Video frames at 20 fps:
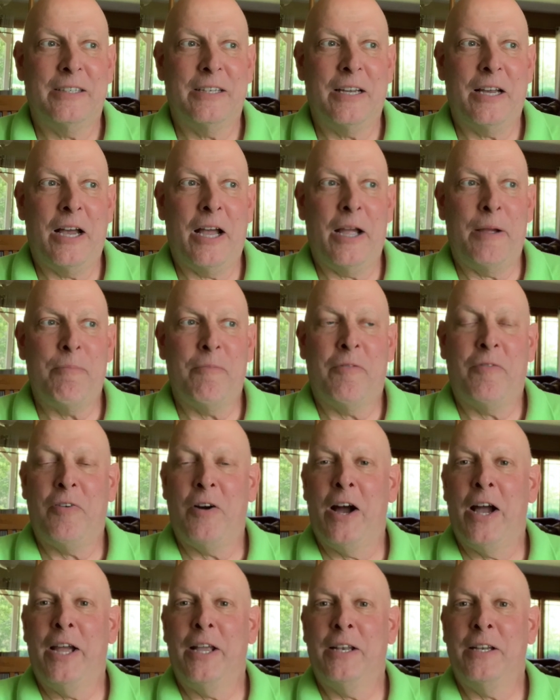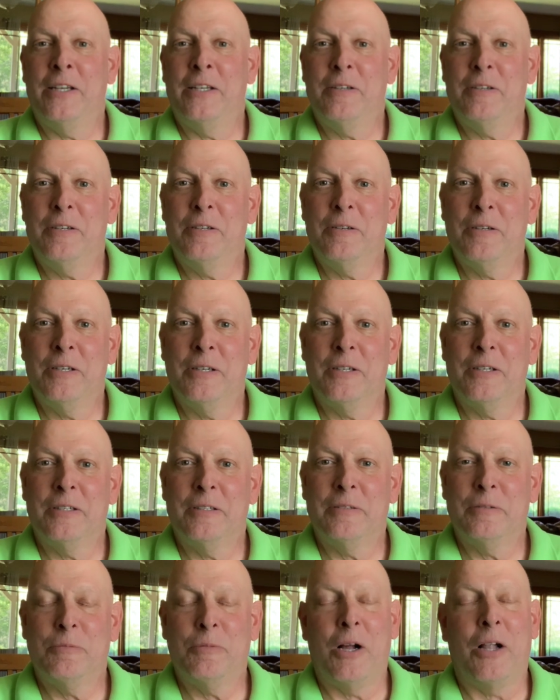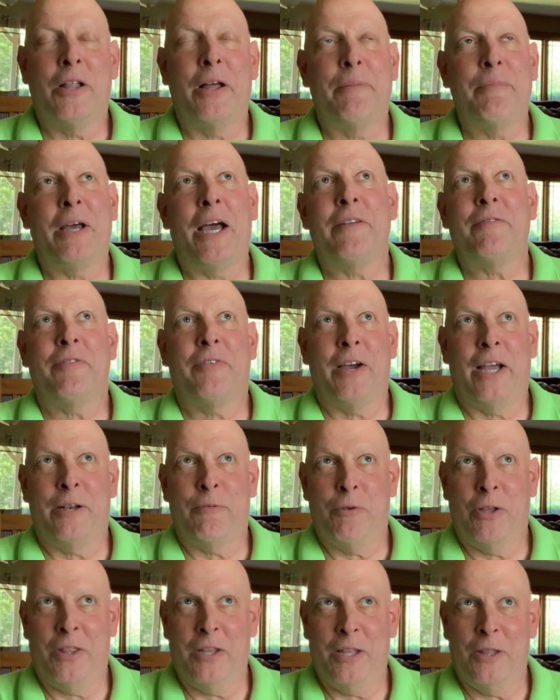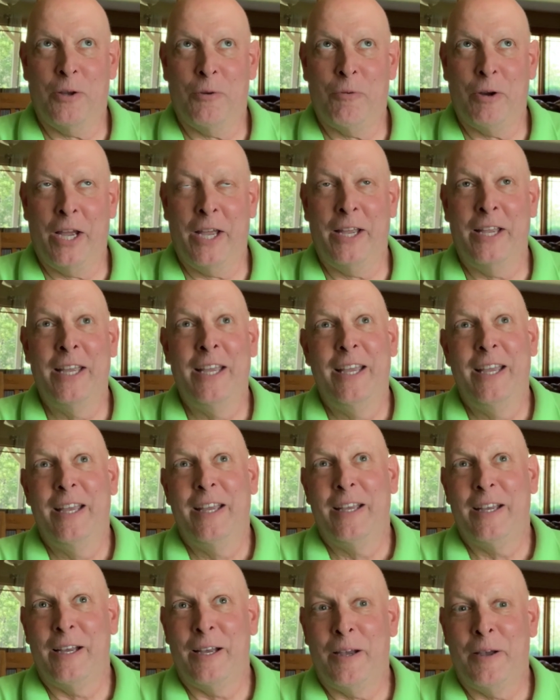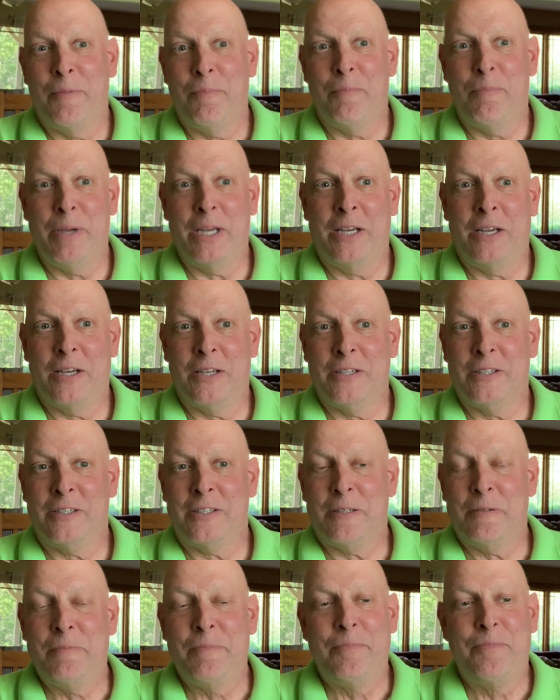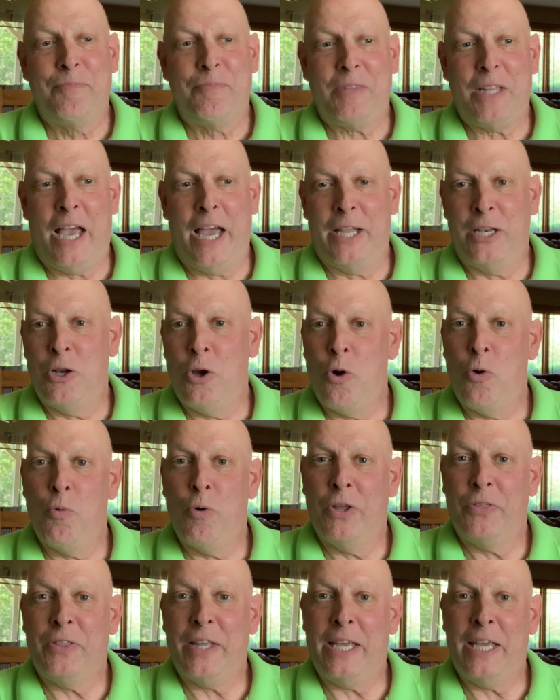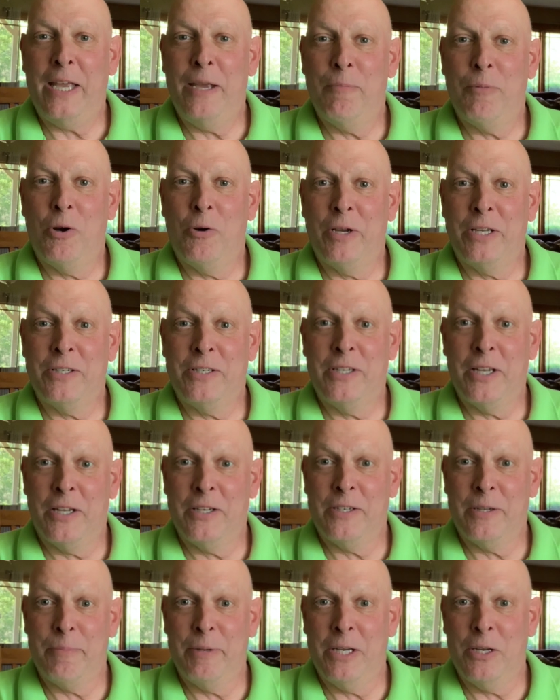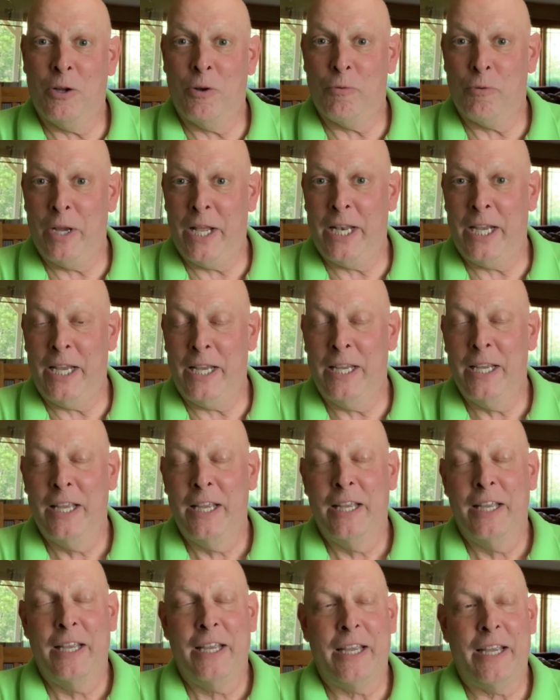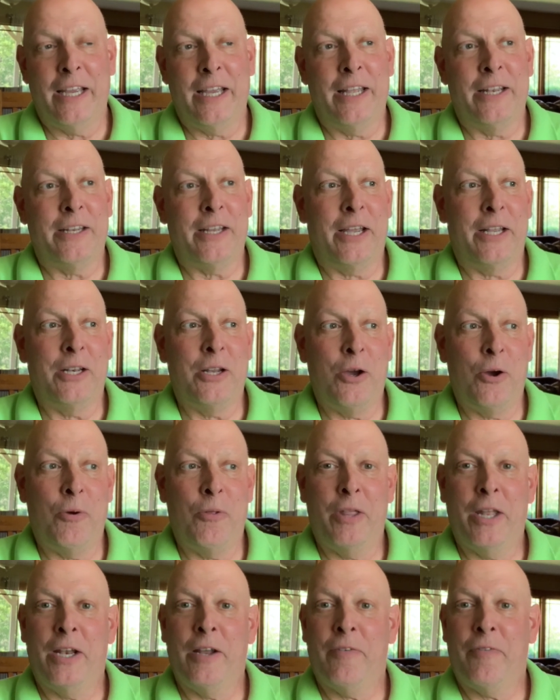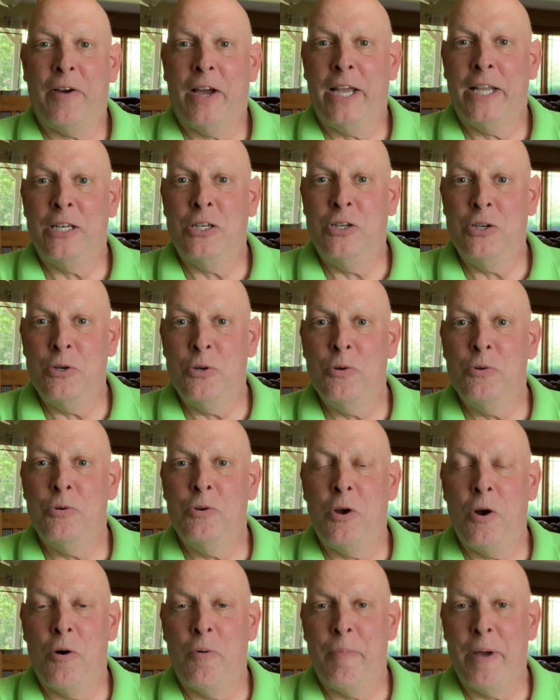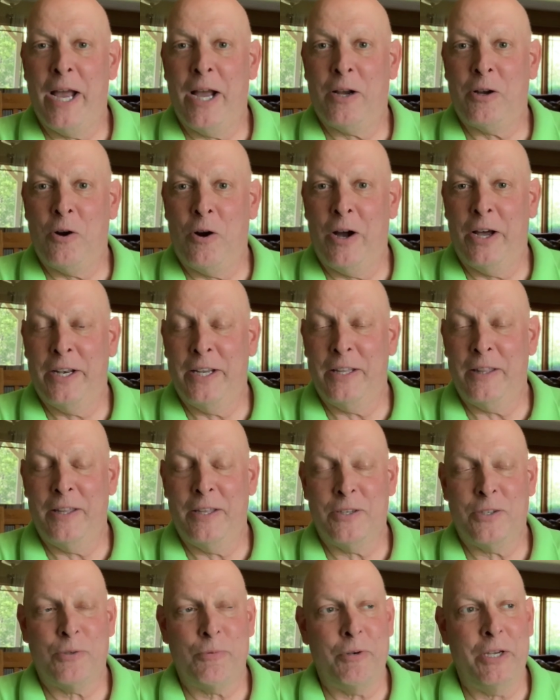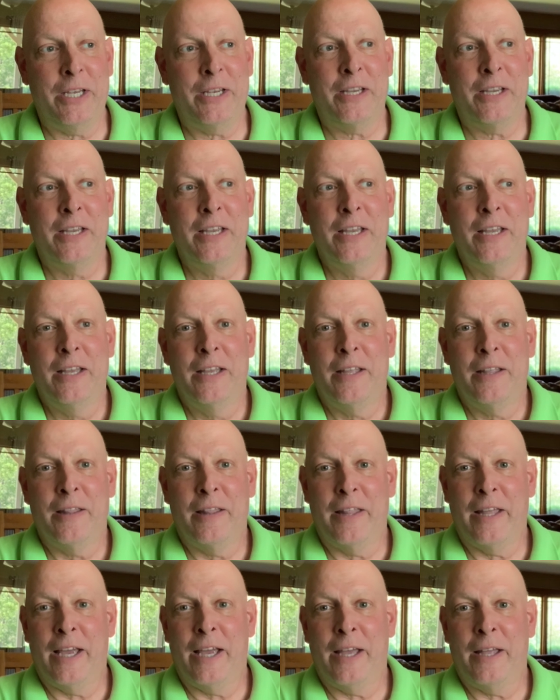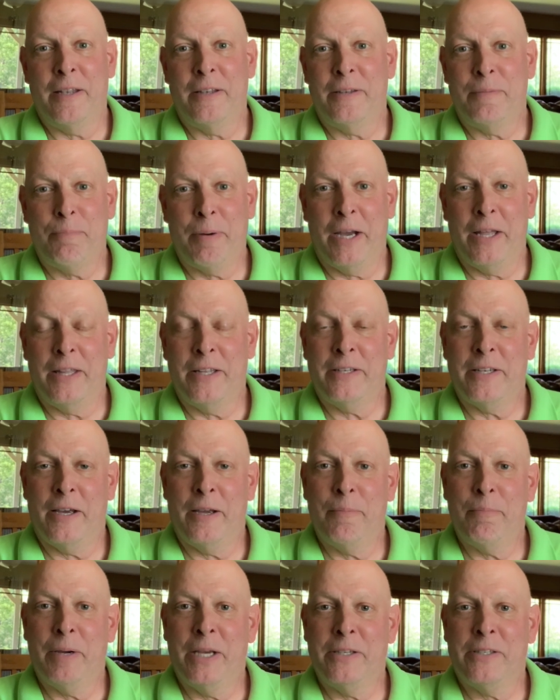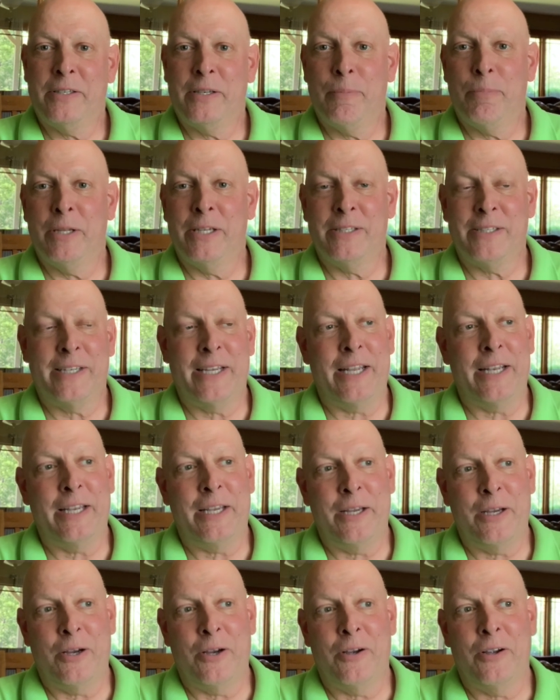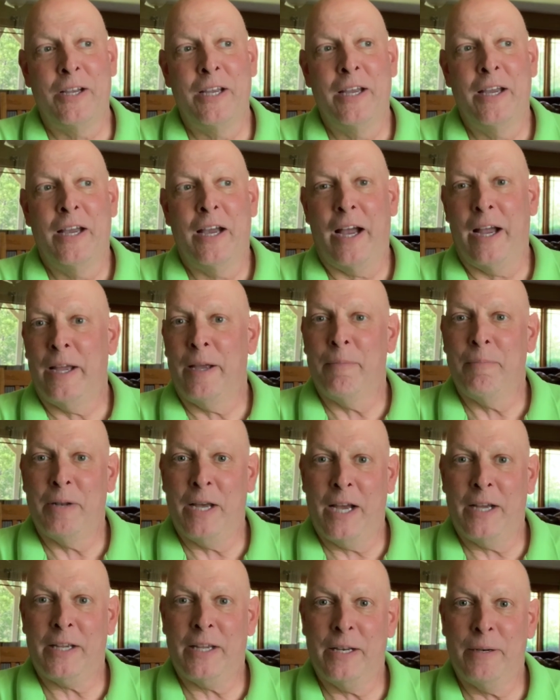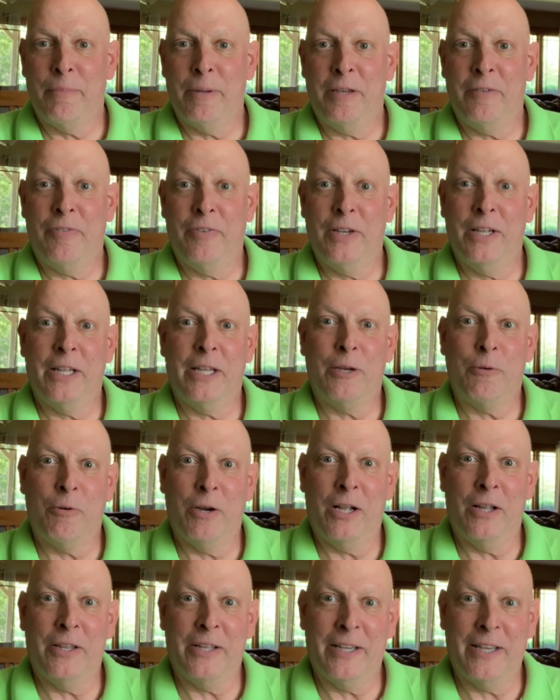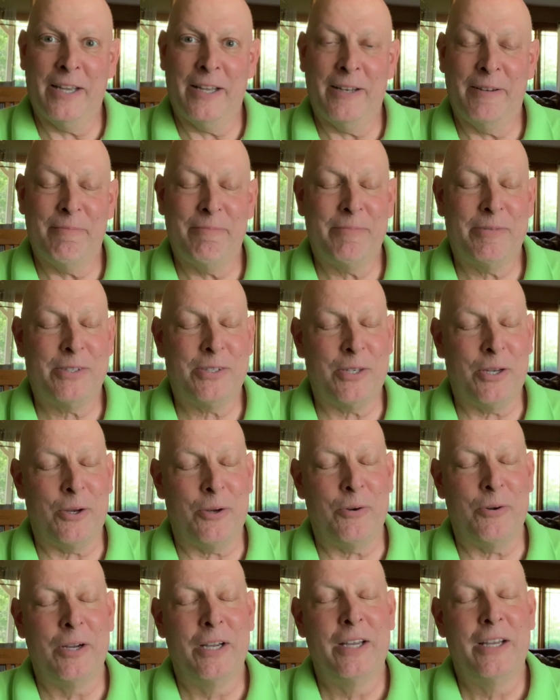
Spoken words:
I'm fine, I'm not fine with either way, because I know what the chemo has done to me already, and I know that if I do go back on it this week, that by the time my siblings get here, I am not going to be feeling well again. So